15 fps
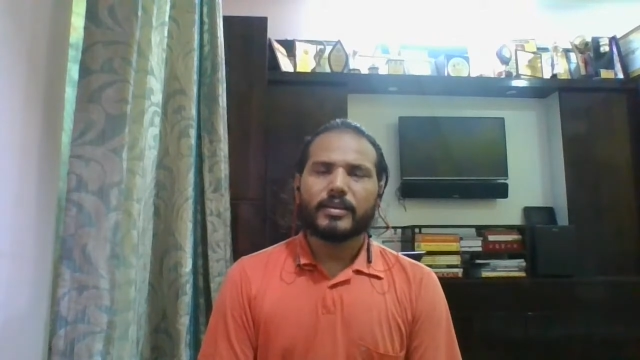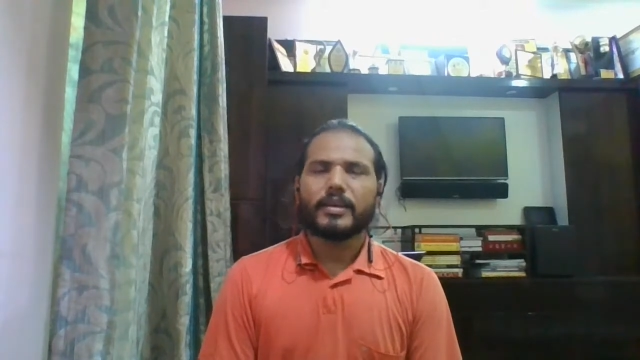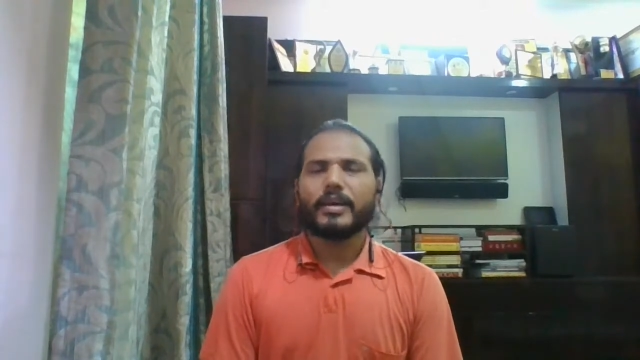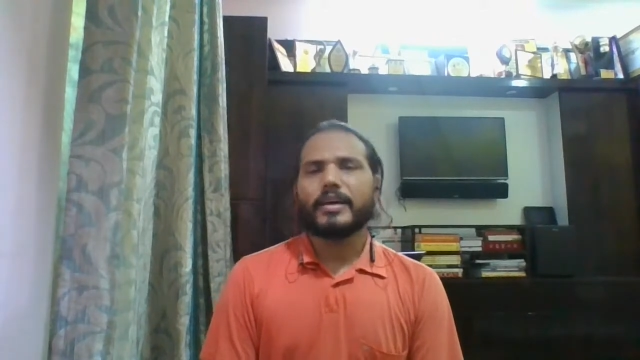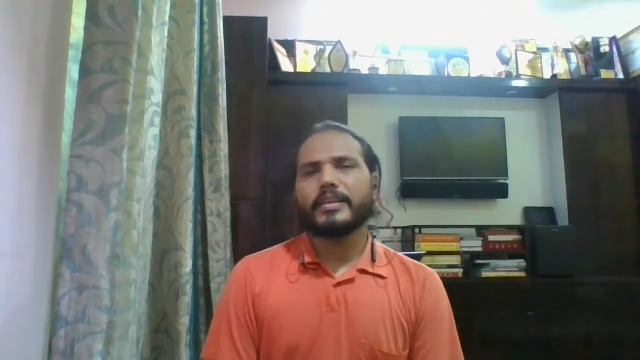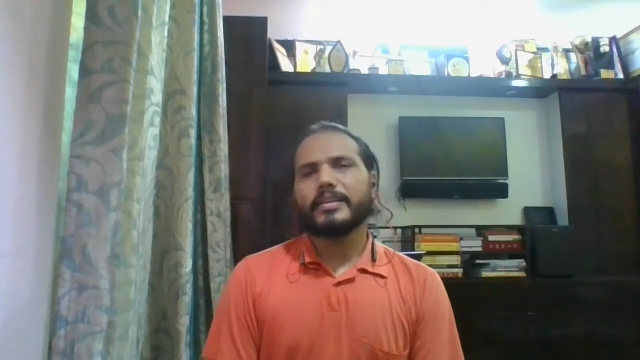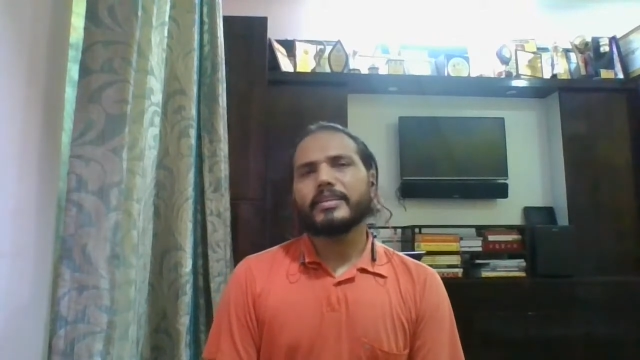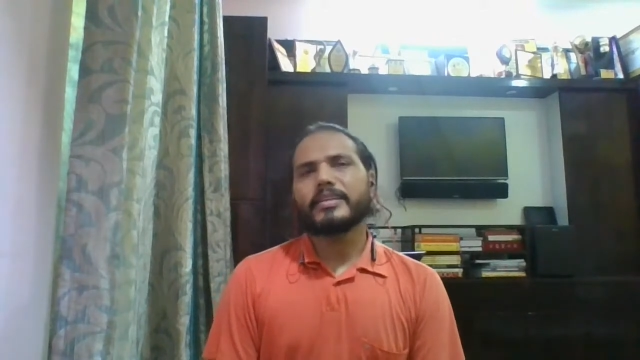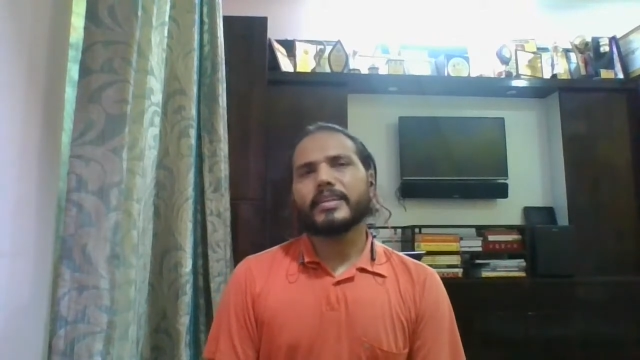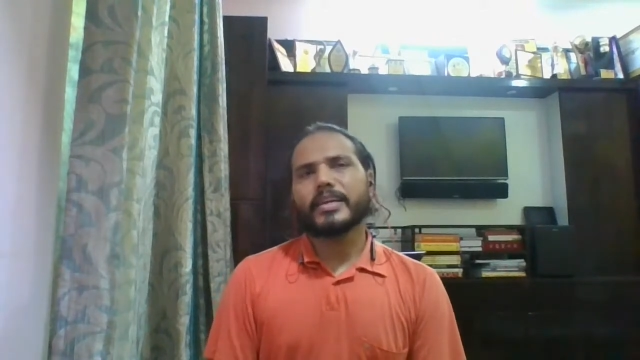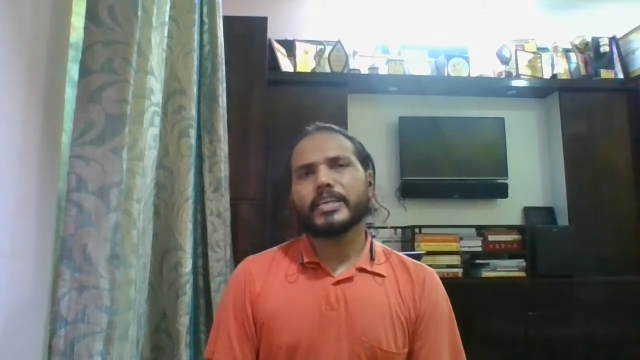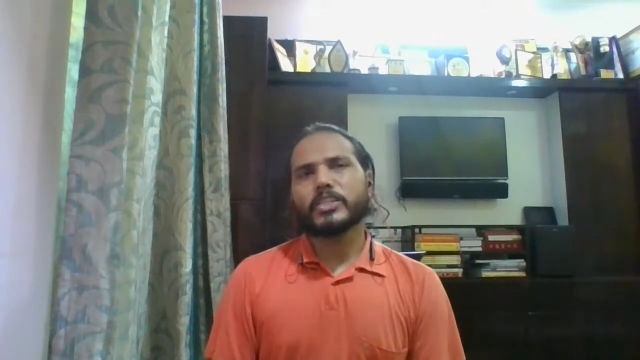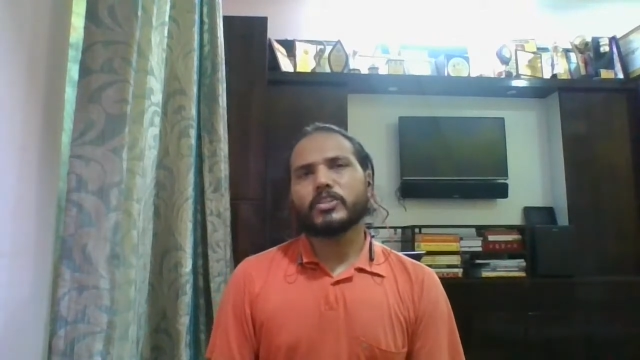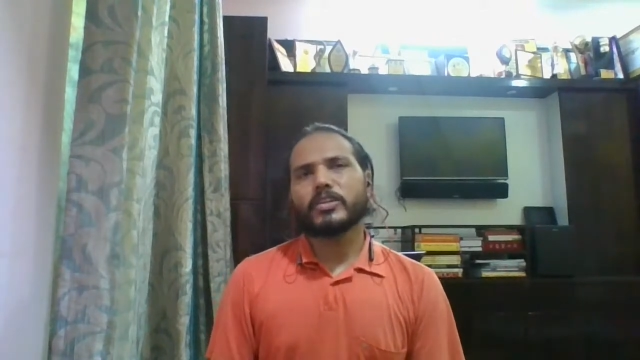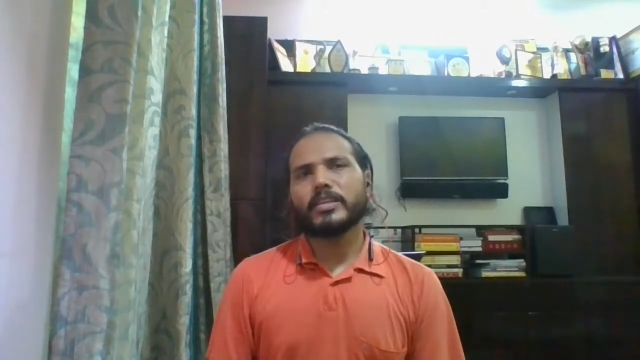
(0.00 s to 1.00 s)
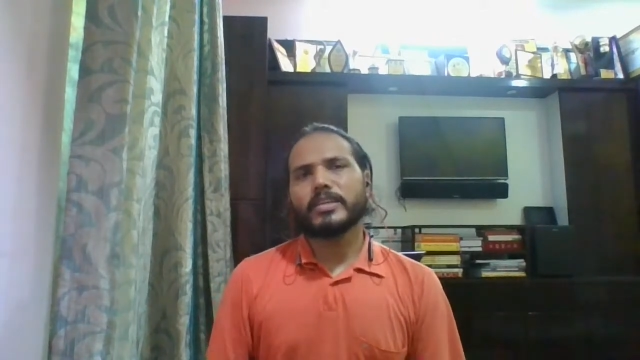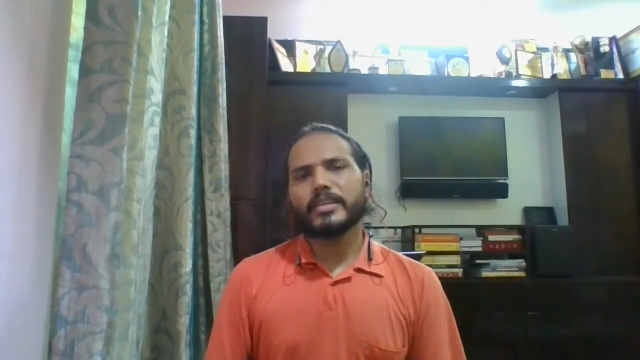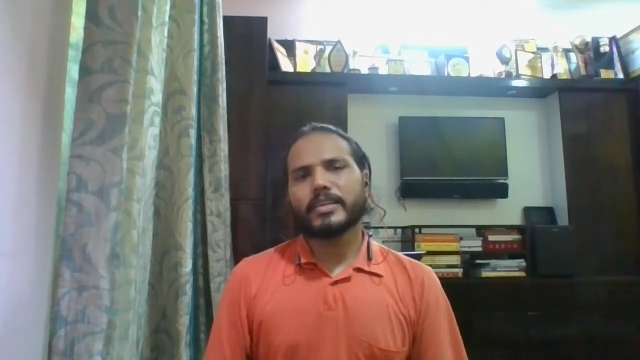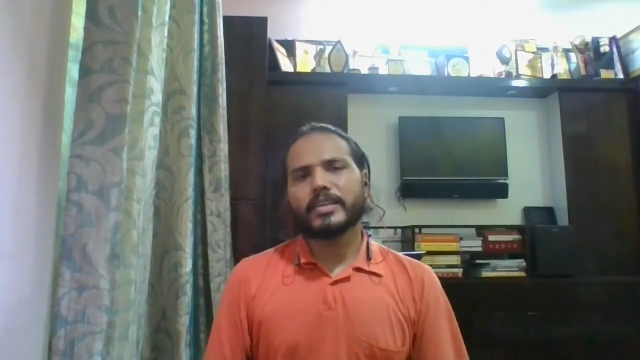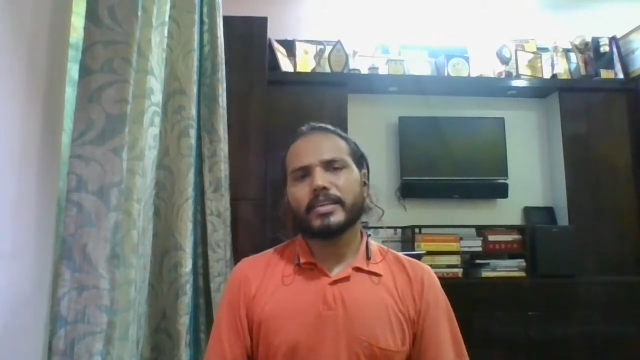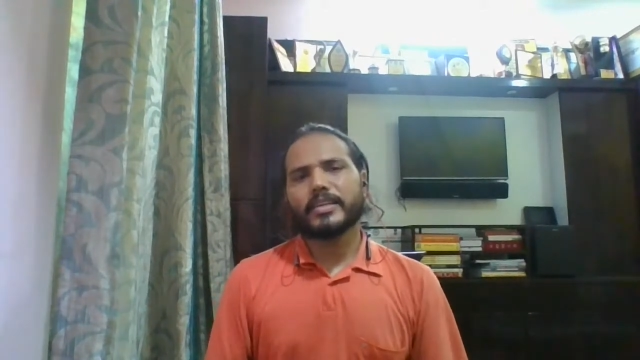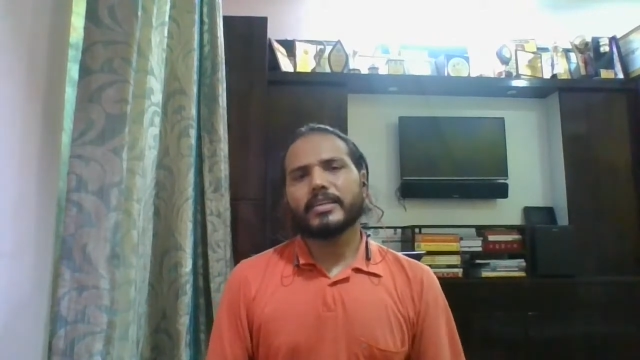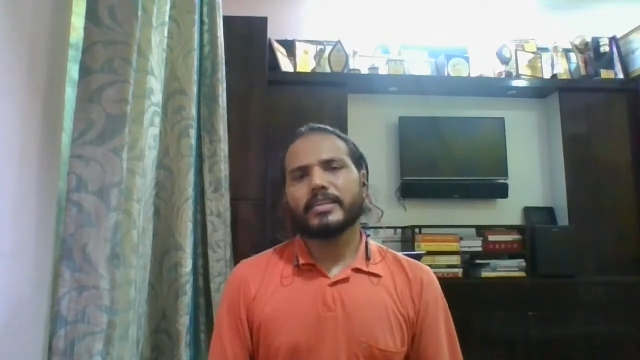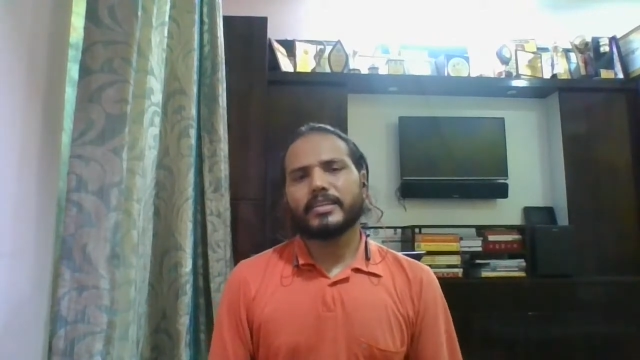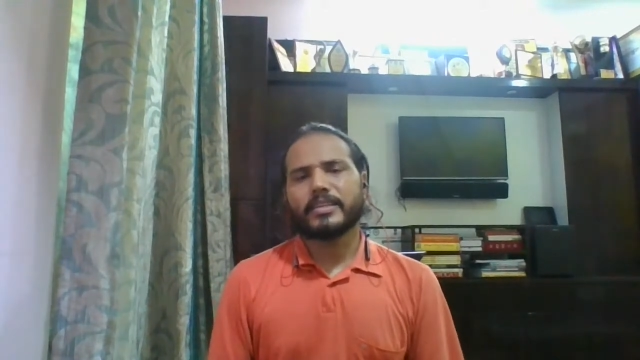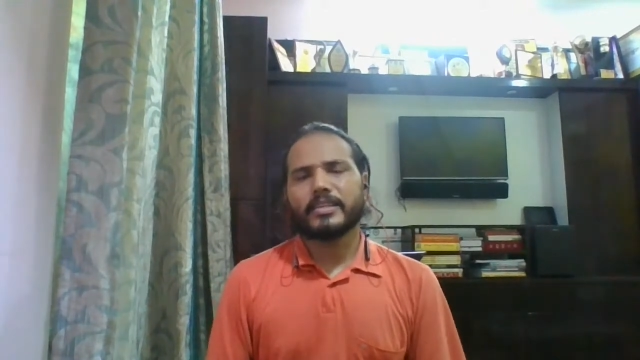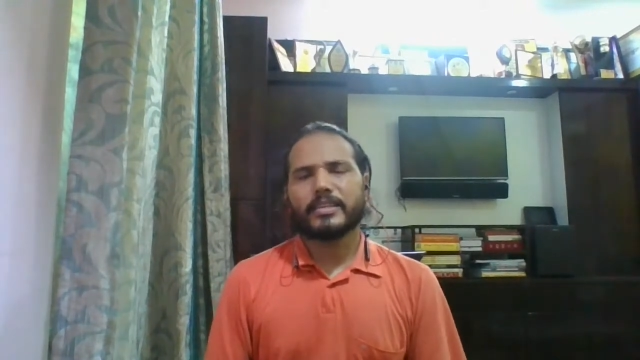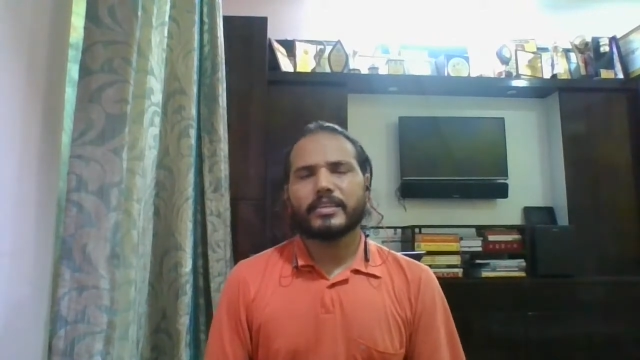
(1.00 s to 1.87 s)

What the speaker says: and it actually create